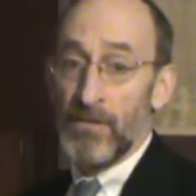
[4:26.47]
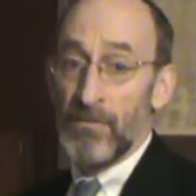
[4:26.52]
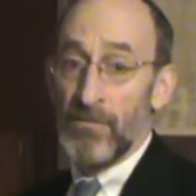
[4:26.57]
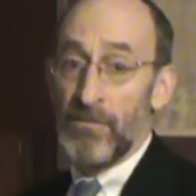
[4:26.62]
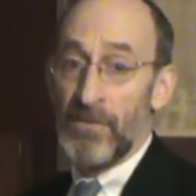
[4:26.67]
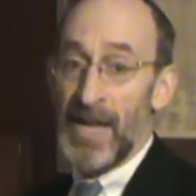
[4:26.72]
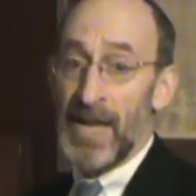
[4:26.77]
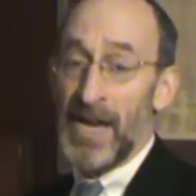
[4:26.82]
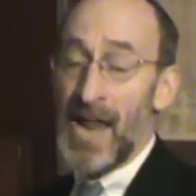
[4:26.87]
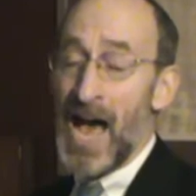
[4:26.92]

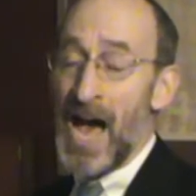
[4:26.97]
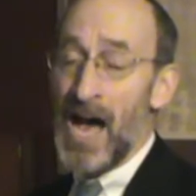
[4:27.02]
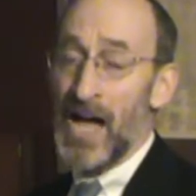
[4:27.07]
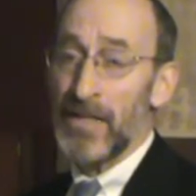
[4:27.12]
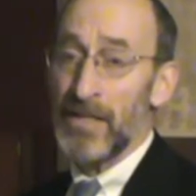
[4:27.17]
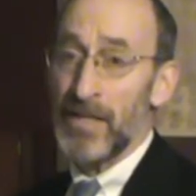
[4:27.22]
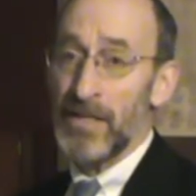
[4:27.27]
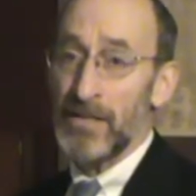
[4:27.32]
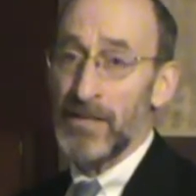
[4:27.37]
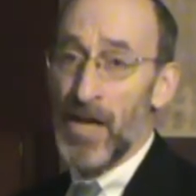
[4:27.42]
Van
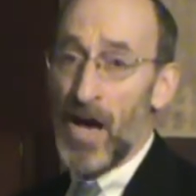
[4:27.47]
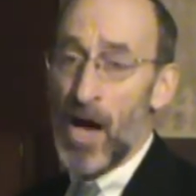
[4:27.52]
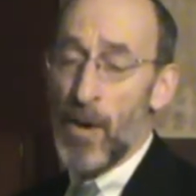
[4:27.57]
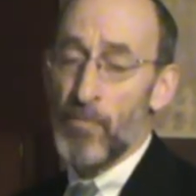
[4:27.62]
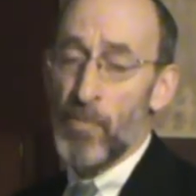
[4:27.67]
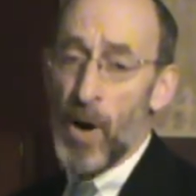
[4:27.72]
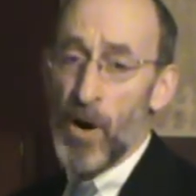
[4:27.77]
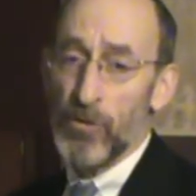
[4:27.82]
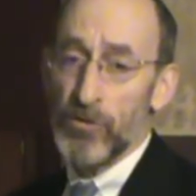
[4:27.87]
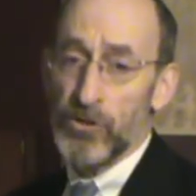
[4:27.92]
Hollen
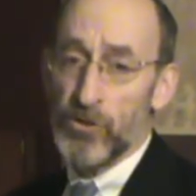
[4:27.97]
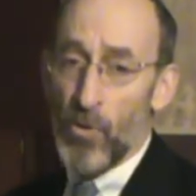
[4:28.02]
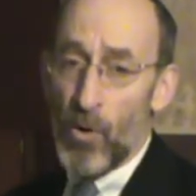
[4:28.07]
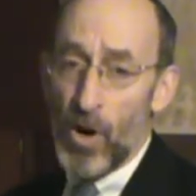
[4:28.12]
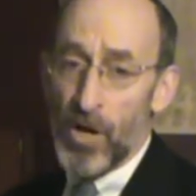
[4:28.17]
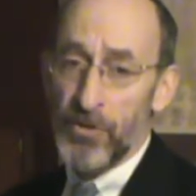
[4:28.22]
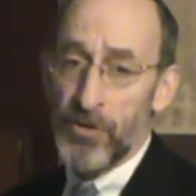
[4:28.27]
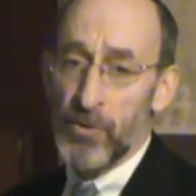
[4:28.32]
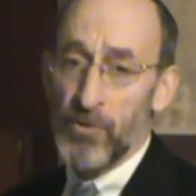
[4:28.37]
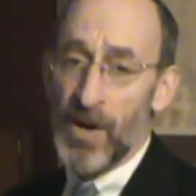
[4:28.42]
opposed
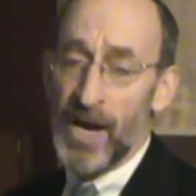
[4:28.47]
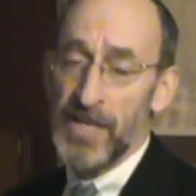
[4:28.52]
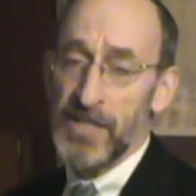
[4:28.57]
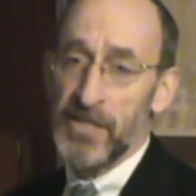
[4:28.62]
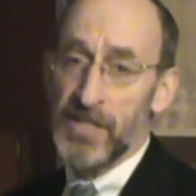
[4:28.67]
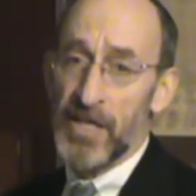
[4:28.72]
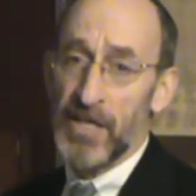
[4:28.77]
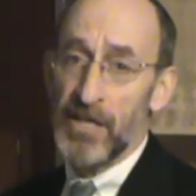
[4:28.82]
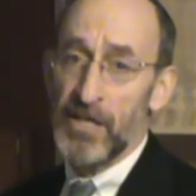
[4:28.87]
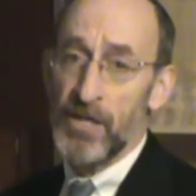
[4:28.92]

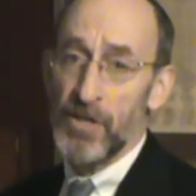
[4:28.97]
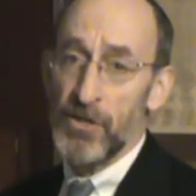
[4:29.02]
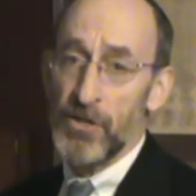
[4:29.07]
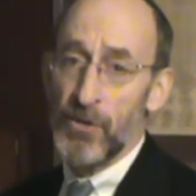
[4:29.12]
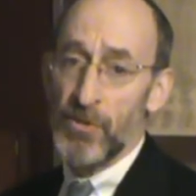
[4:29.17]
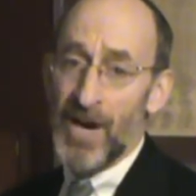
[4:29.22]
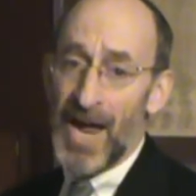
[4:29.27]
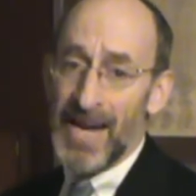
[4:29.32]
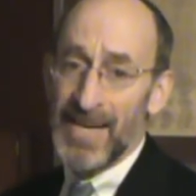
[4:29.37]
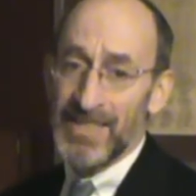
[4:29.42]
authorizing
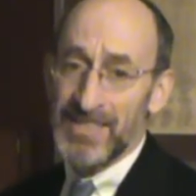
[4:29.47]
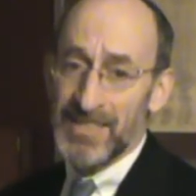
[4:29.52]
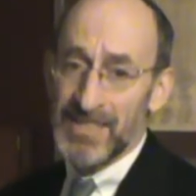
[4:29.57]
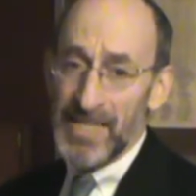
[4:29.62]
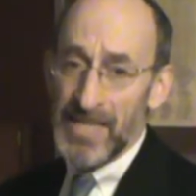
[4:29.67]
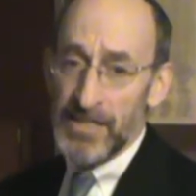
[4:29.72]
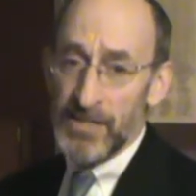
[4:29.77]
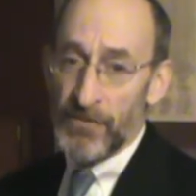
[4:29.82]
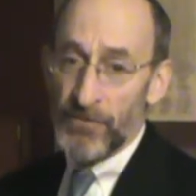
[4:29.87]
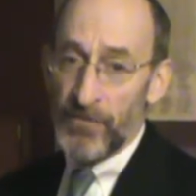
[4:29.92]
United
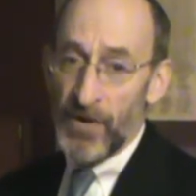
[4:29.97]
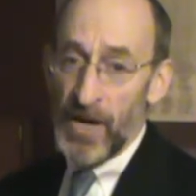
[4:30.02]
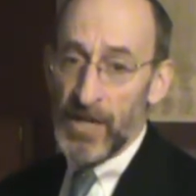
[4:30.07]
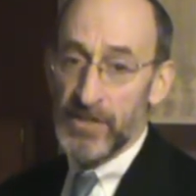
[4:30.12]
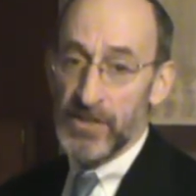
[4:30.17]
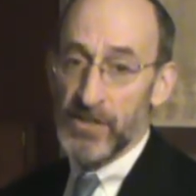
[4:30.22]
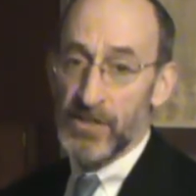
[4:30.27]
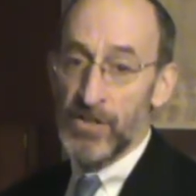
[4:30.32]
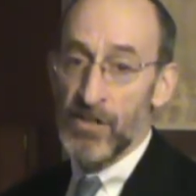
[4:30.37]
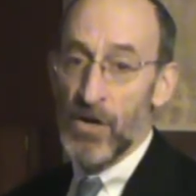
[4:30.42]
States
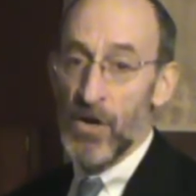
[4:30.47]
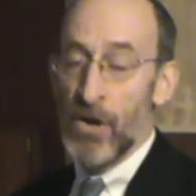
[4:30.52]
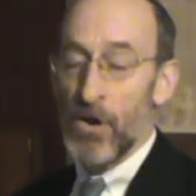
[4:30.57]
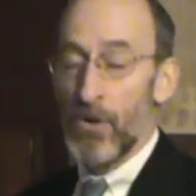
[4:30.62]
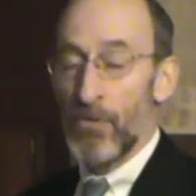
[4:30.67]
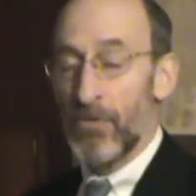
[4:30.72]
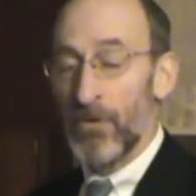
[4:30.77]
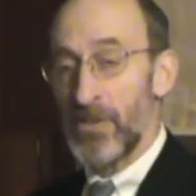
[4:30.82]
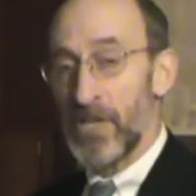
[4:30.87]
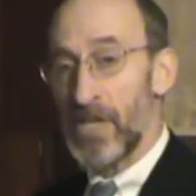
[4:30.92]
funds
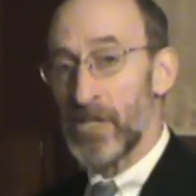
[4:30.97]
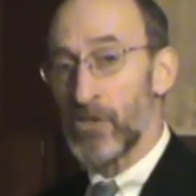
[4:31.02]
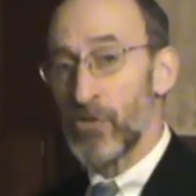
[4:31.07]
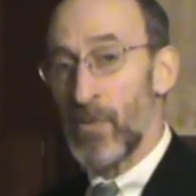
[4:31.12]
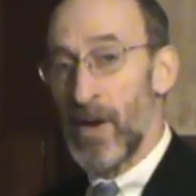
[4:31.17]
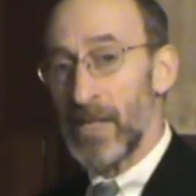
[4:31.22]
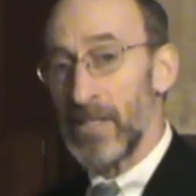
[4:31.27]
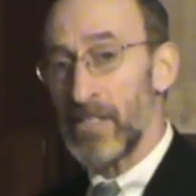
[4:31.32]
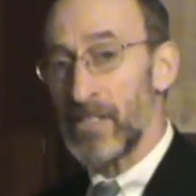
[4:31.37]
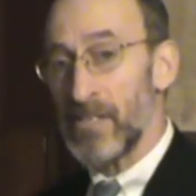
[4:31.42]
for the
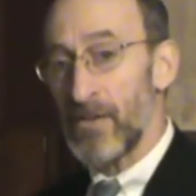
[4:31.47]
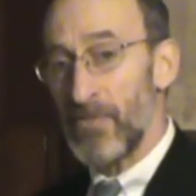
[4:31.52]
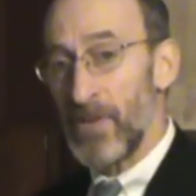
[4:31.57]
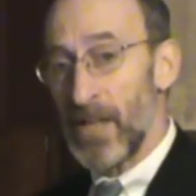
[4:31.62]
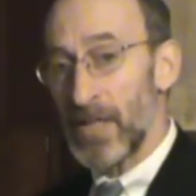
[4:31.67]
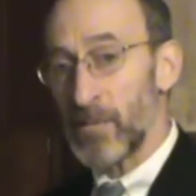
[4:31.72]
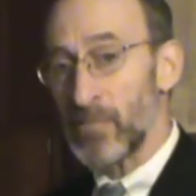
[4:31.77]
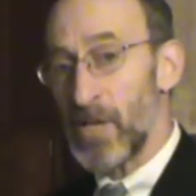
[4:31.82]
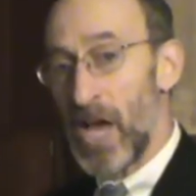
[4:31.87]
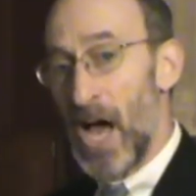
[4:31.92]

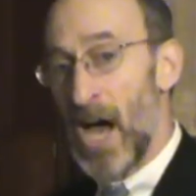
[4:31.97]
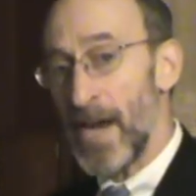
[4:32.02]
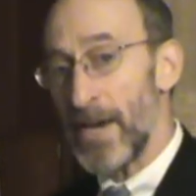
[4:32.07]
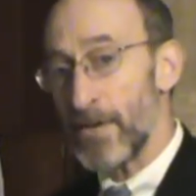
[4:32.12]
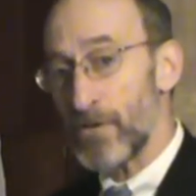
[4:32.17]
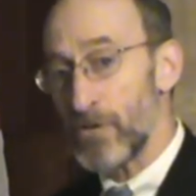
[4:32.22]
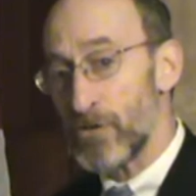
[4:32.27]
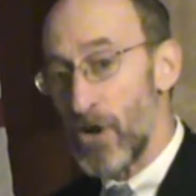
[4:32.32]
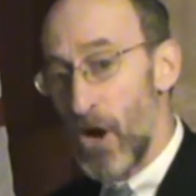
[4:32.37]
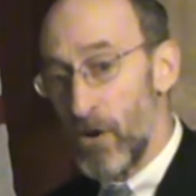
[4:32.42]
Israeli-developed
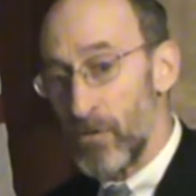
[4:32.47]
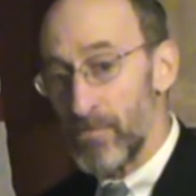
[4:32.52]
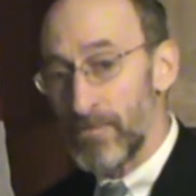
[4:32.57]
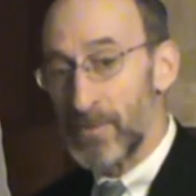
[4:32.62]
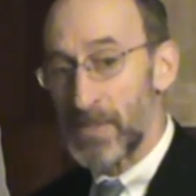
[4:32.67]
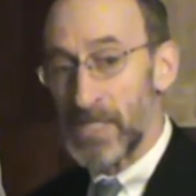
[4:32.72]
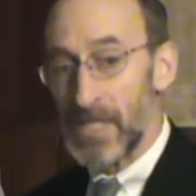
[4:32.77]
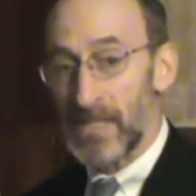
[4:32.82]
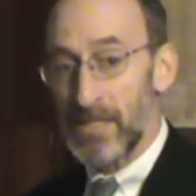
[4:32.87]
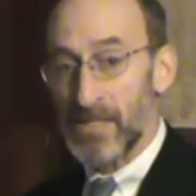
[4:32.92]
Iron Dome
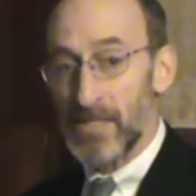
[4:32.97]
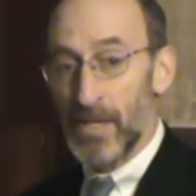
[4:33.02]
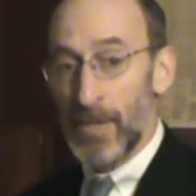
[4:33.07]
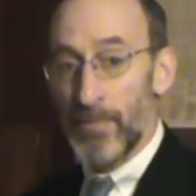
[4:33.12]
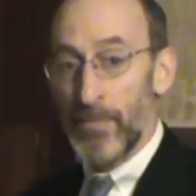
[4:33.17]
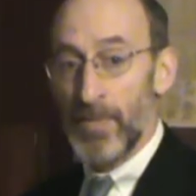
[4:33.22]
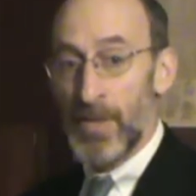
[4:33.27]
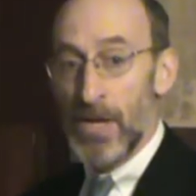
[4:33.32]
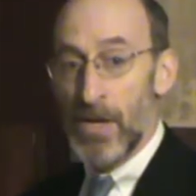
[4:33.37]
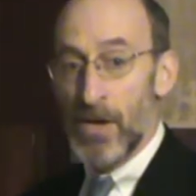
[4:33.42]
system,
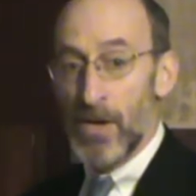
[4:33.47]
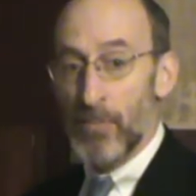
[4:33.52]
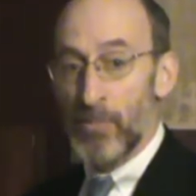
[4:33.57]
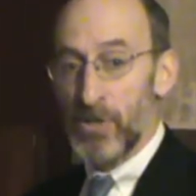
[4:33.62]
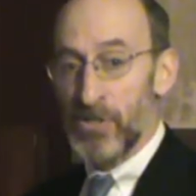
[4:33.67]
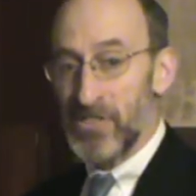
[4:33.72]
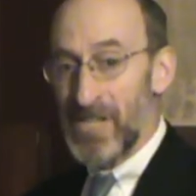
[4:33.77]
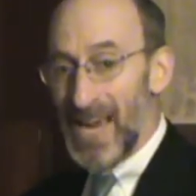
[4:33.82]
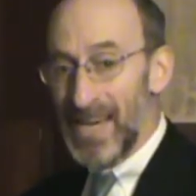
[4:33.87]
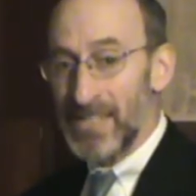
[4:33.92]

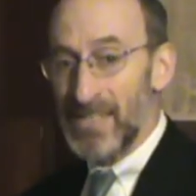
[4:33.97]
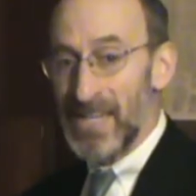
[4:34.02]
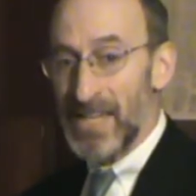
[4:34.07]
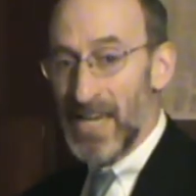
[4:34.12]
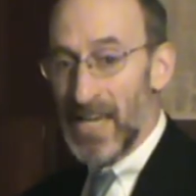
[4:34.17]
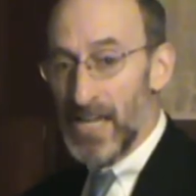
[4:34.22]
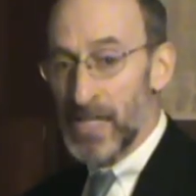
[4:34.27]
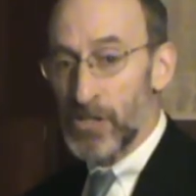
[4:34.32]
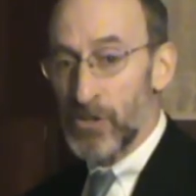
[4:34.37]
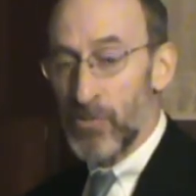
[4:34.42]

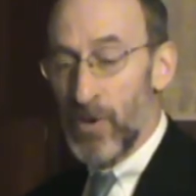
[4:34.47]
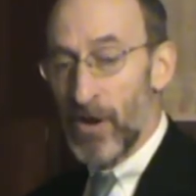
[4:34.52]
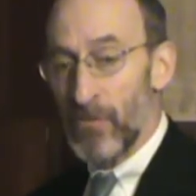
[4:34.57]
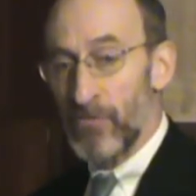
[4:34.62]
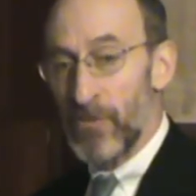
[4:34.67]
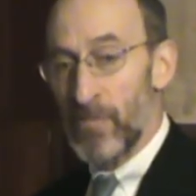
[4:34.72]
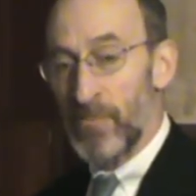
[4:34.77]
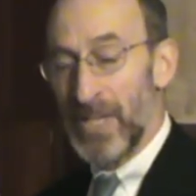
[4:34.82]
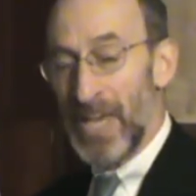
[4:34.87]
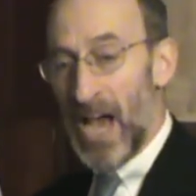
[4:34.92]
protecting Israel
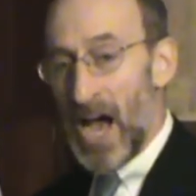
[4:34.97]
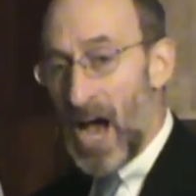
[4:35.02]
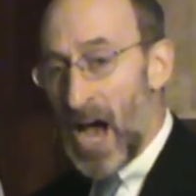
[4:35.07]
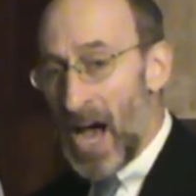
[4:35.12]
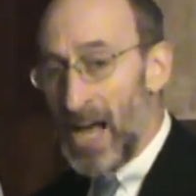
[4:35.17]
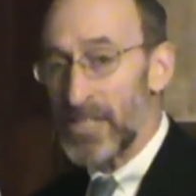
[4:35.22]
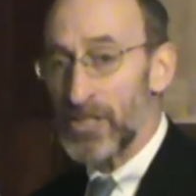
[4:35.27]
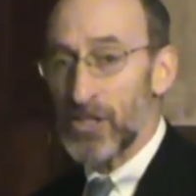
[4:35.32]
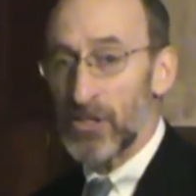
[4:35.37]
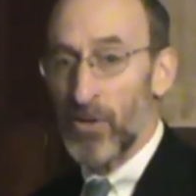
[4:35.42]
from the
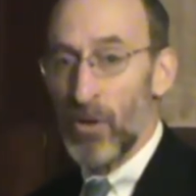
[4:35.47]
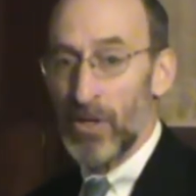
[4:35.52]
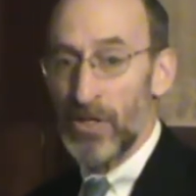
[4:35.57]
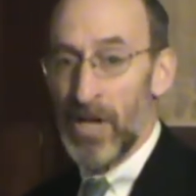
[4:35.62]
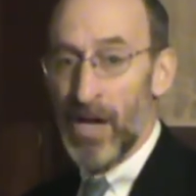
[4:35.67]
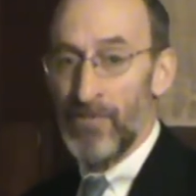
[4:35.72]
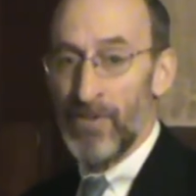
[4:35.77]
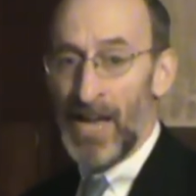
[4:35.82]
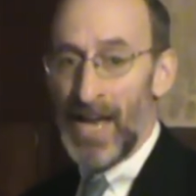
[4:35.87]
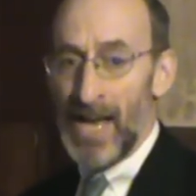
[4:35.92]
onslaught
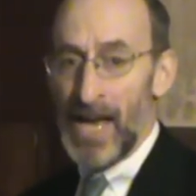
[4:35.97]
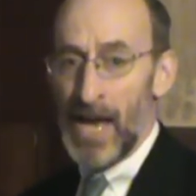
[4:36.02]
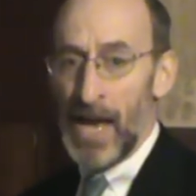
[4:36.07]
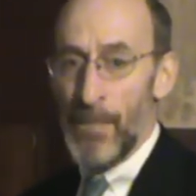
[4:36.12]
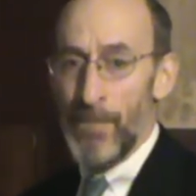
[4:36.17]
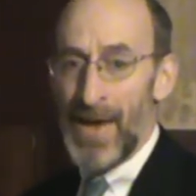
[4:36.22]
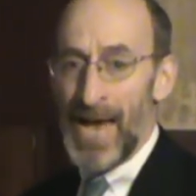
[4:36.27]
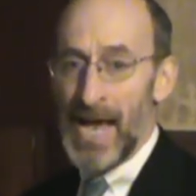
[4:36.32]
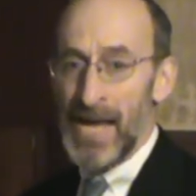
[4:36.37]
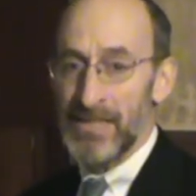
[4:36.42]
of
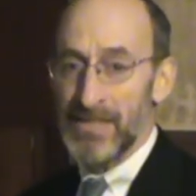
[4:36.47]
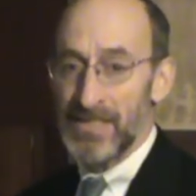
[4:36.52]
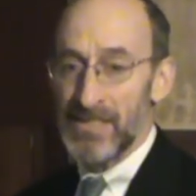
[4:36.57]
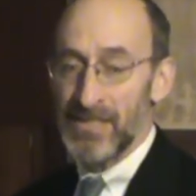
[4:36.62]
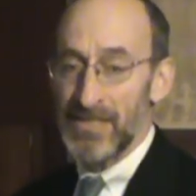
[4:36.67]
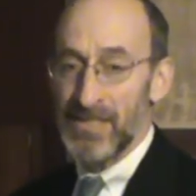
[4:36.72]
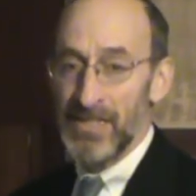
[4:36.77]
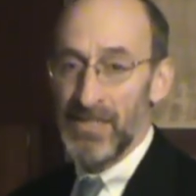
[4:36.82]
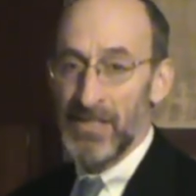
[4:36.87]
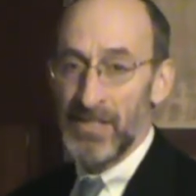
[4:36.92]

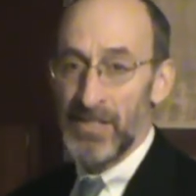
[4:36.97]
Hamas,